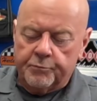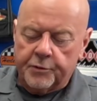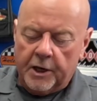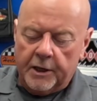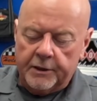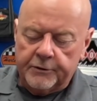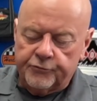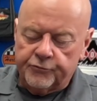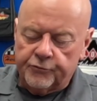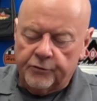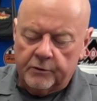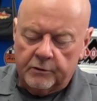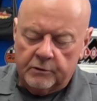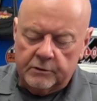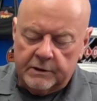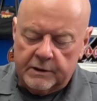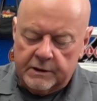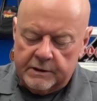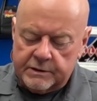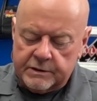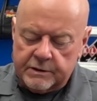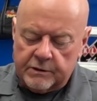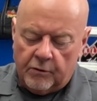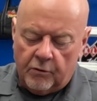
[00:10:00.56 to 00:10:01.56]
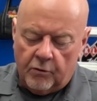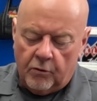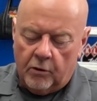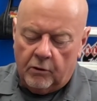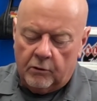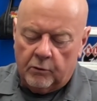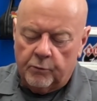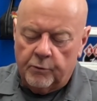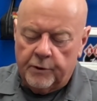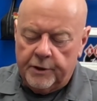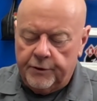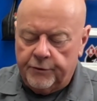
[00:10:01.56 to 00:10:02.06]
but I drilled this
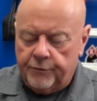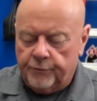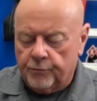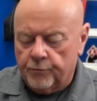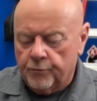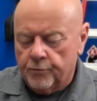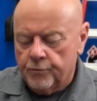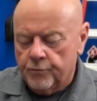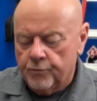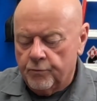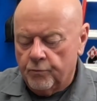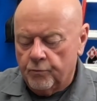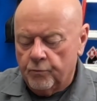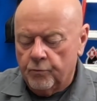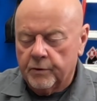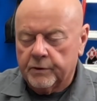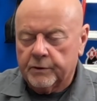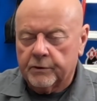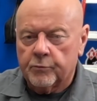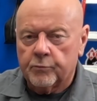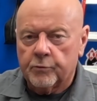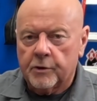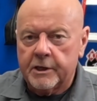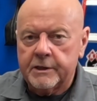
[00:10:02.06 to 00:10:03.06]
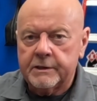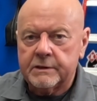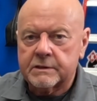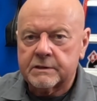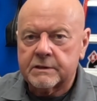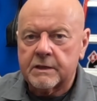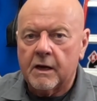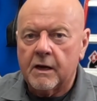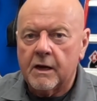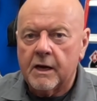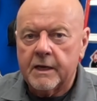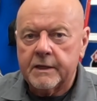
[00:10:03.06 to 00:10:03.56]
all the way through with the right
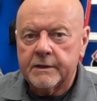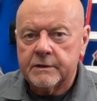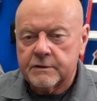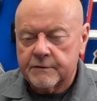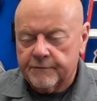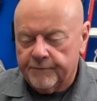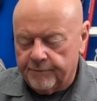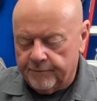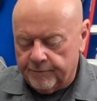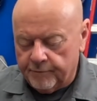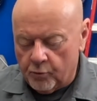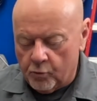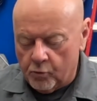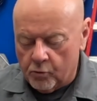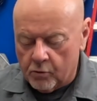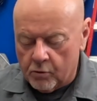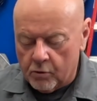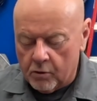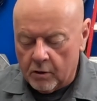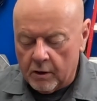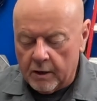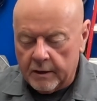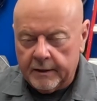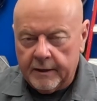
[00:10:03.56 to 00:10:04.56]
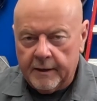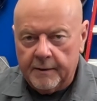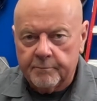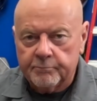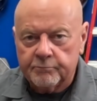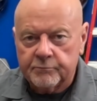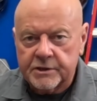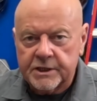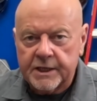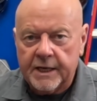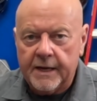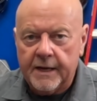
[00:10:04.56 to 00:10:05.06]
size for an
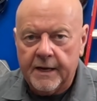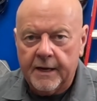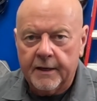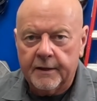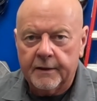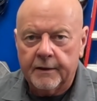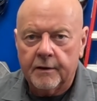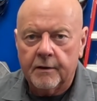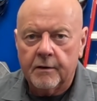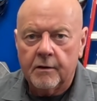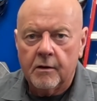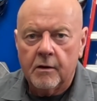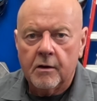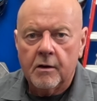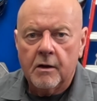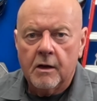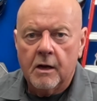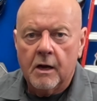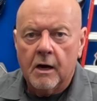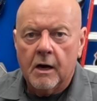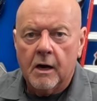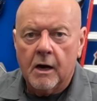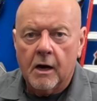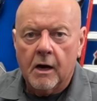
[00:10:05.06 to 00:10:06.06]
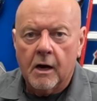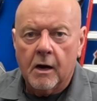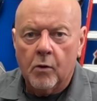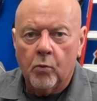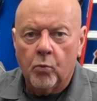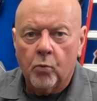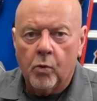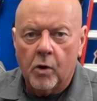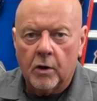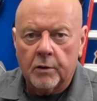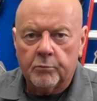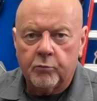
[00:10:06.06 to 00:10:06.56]
M10
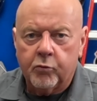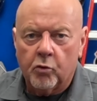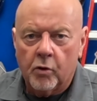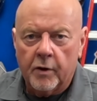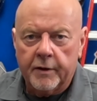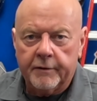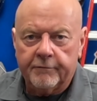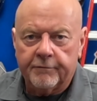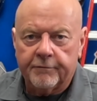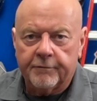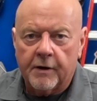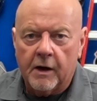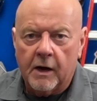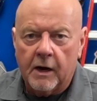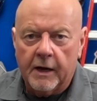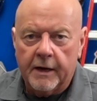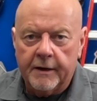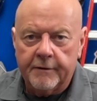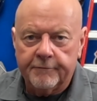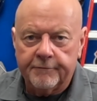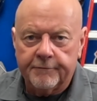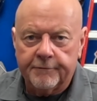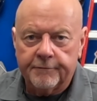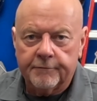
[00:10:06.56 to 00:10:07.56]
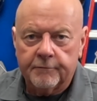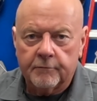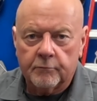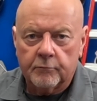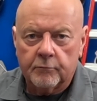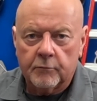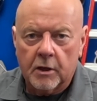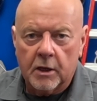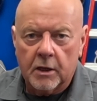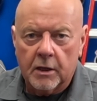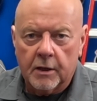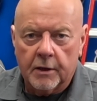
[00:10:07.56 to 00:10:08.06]

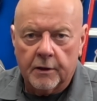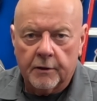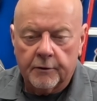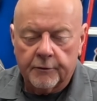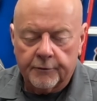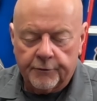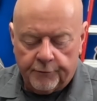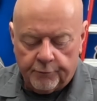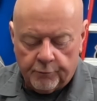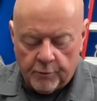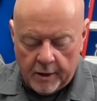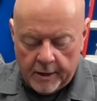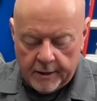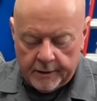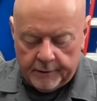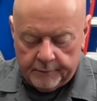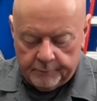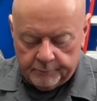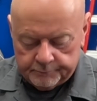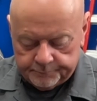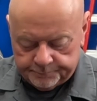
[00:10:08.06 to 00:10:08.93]
1.5 thread,